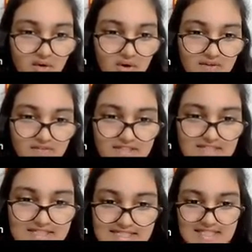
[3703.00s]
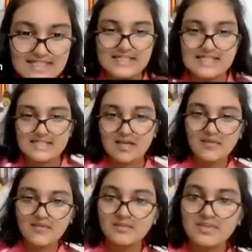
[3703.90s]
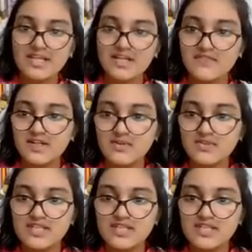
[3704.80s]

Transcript: all of this is coming from the left. Now